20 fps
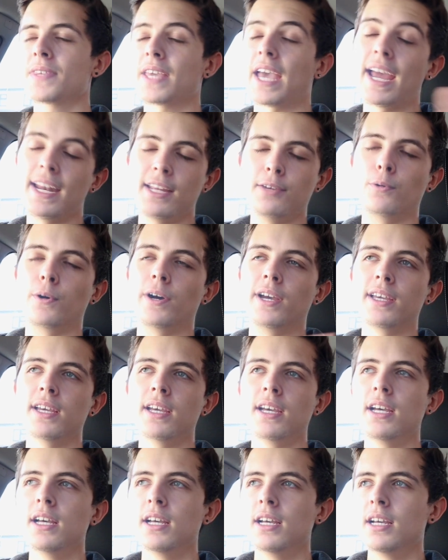Anyway,
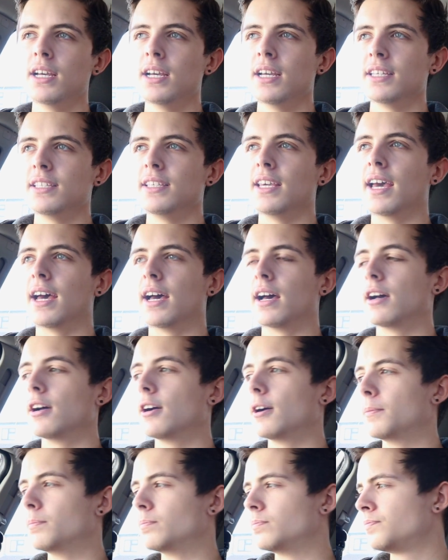
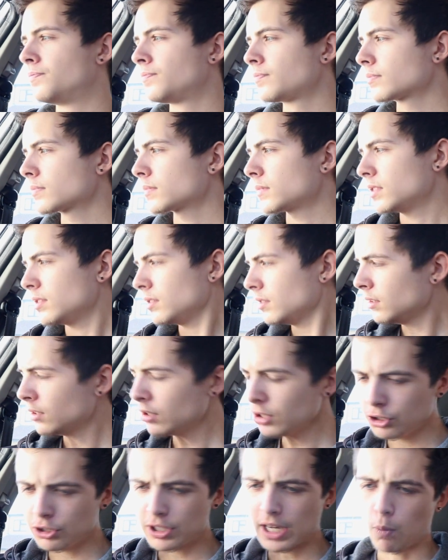yeah,
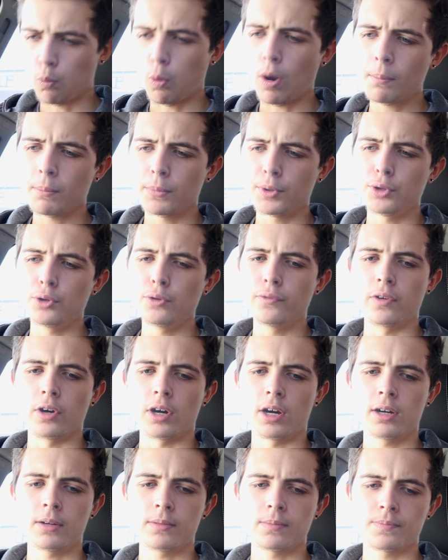you get 1
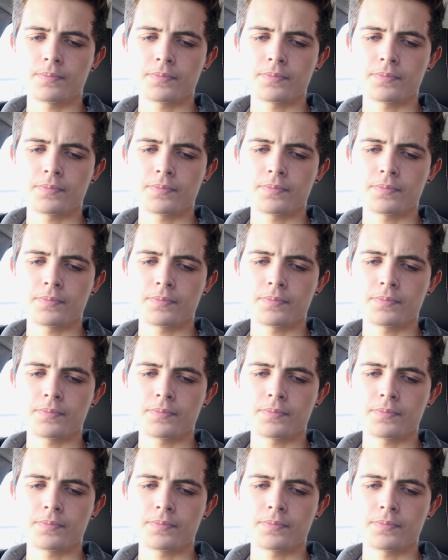maneuver.